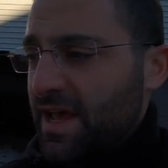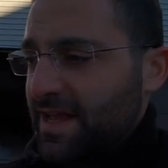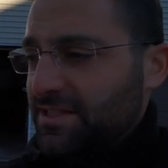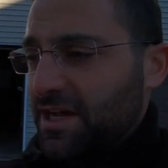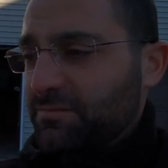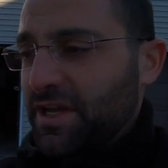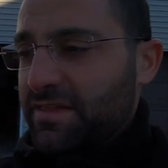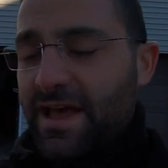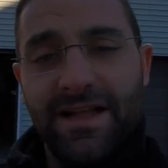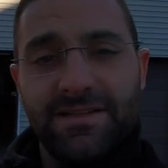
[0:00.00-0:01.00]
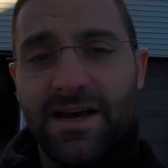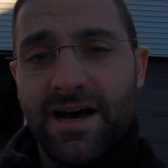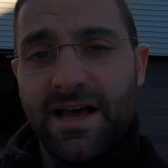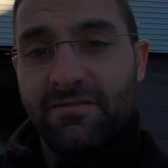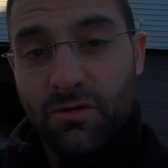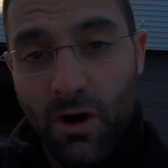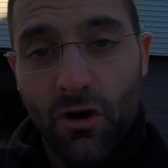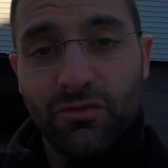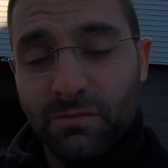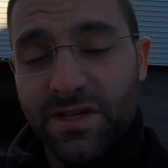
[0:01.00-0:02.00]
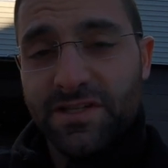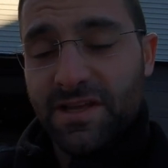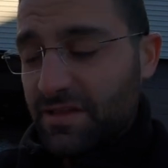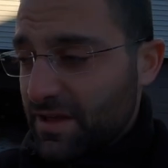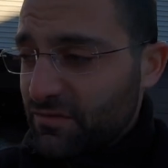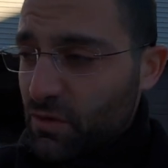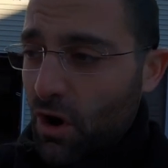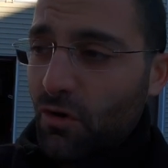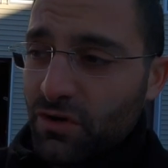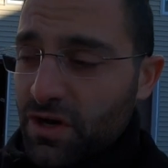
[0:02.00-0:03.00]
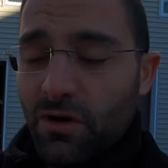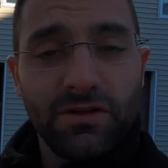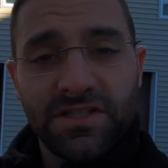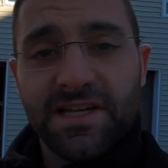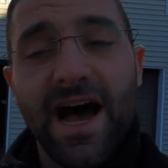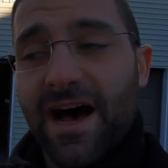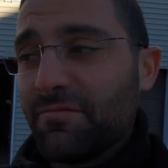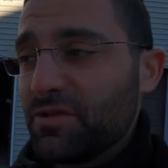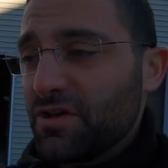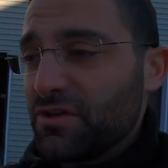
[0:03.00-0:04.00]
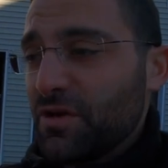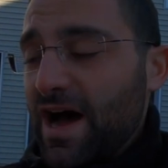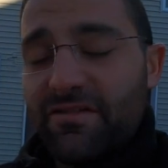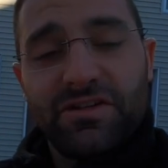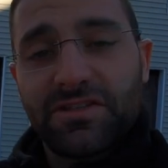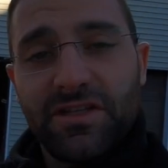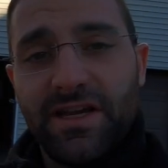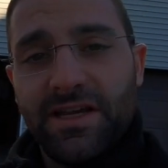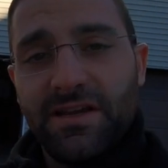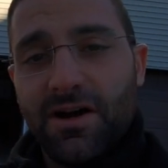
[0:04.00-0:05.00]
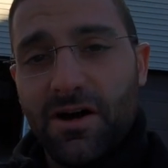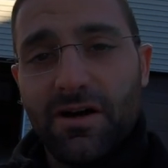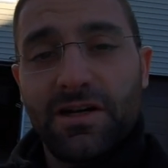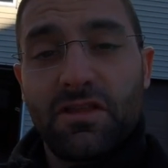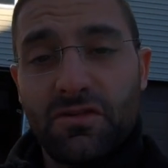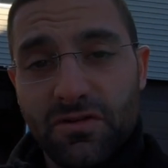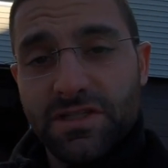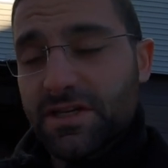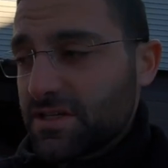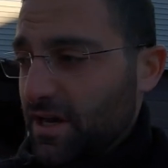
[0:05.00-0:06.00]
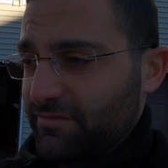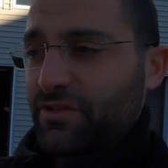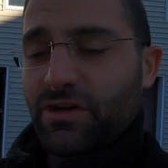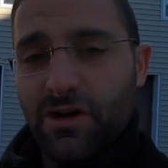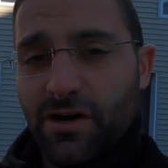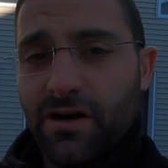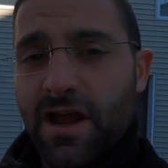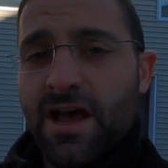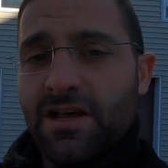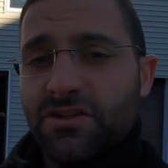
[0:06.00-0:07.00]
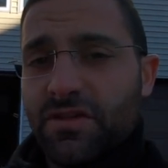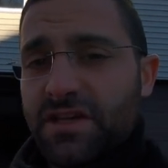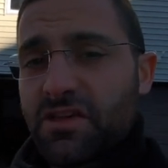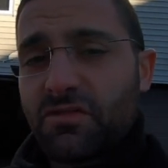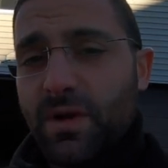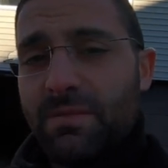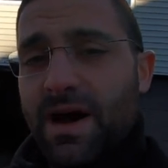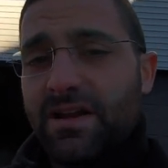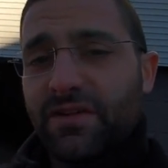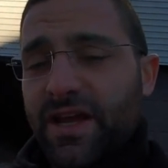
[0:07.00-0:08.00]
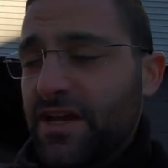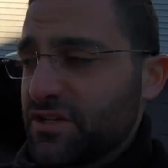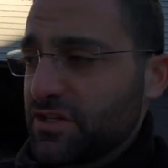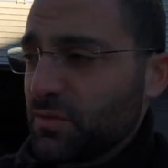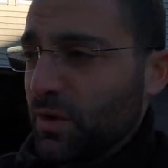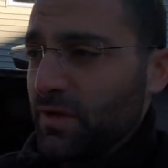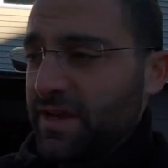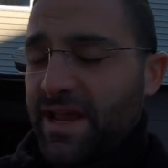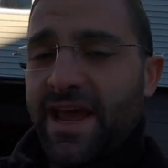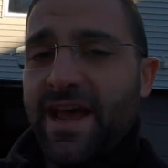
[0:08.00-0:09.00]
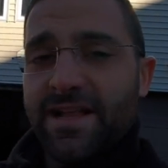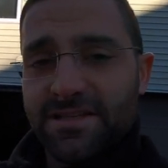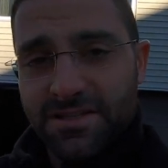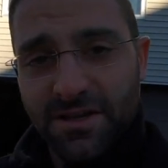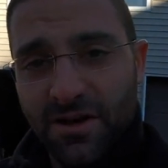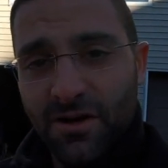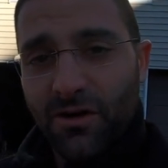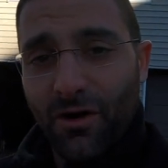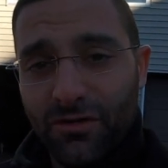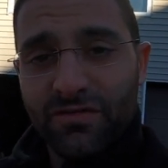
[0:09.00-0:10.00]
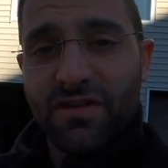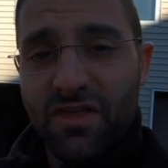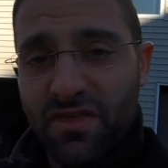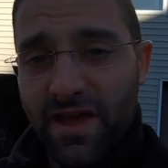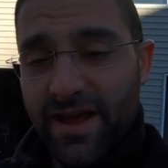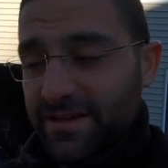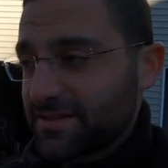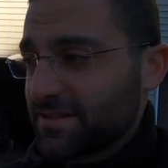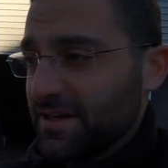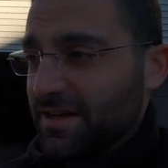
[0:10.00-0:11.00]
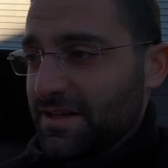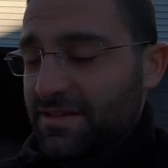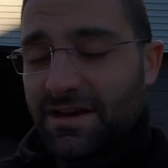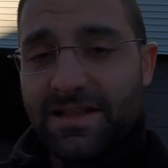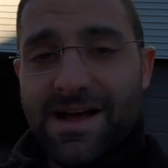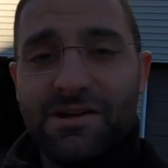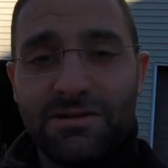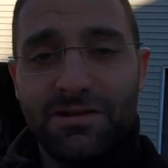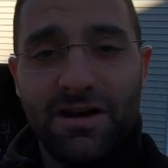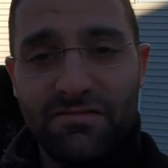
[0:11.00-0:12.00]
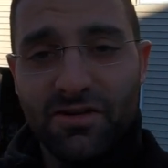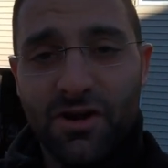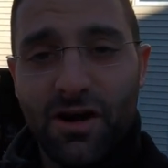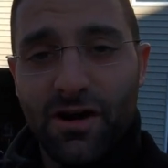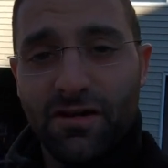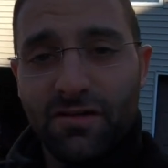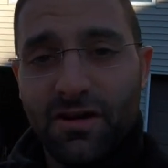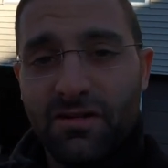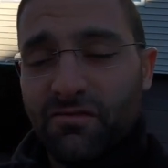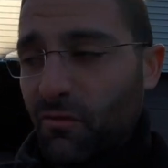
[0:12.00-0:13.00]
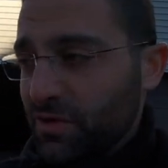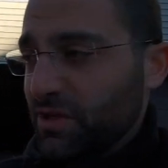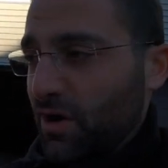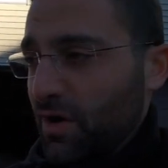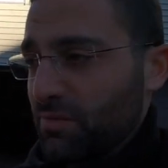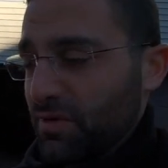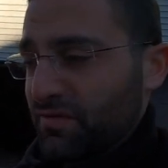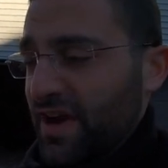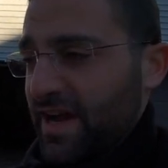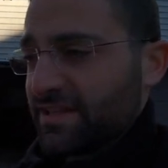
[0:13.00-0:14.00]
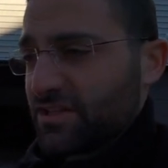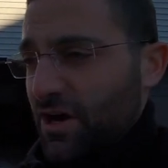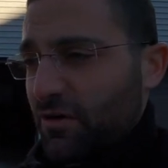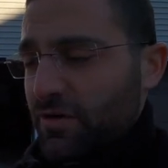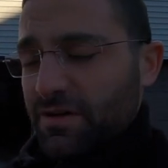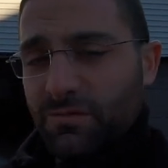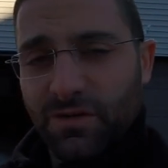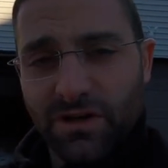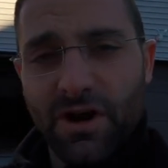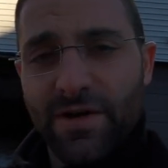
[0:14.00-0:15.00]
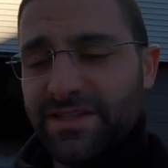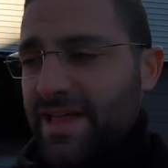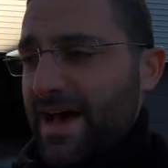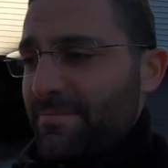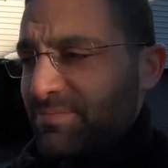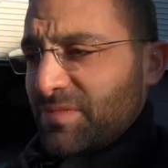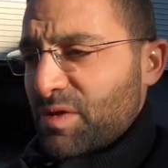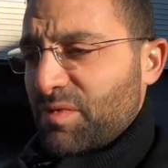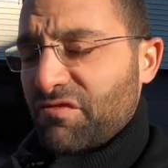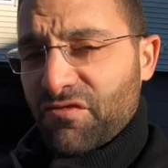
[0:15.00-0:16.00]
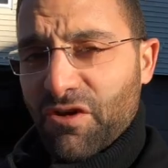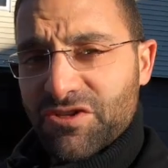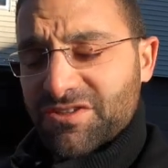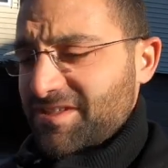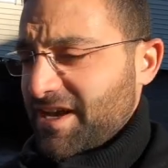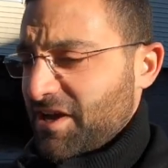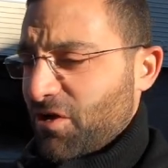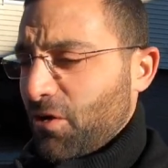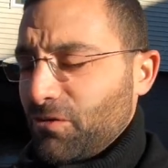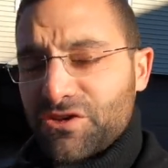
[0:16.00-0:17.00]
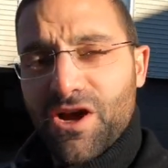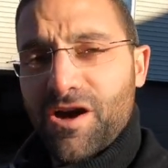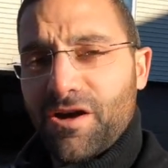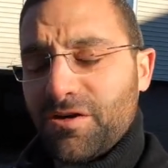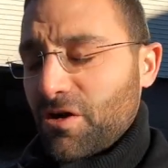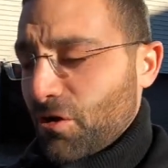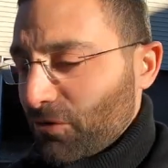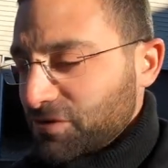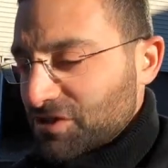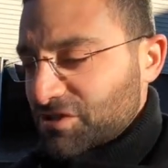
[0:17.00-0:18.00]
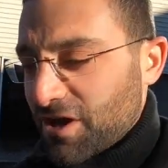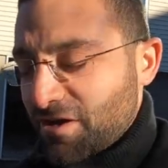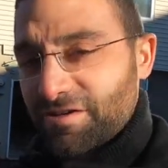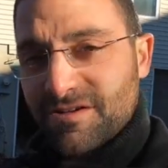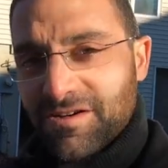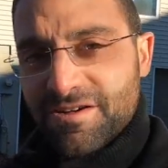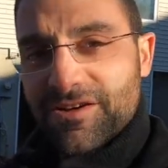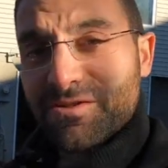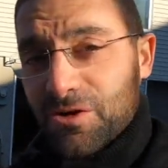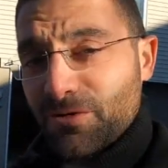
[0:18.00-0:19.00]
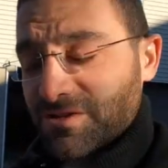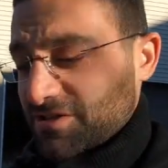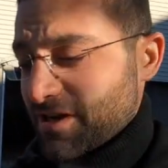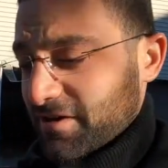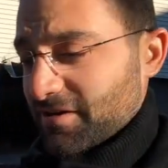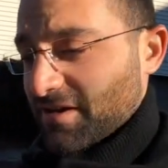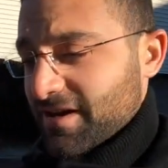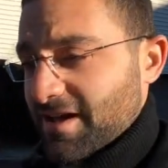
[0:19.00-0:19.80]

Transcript: It's something that uh, if you own these, if you own an old Saab, you obviously are an enthusiast of the car. So these three modifications will enhance all of the things that allow you to love the car for what the car provides. So we're gonna go into that. But first, let's get an old call, old start, cold start.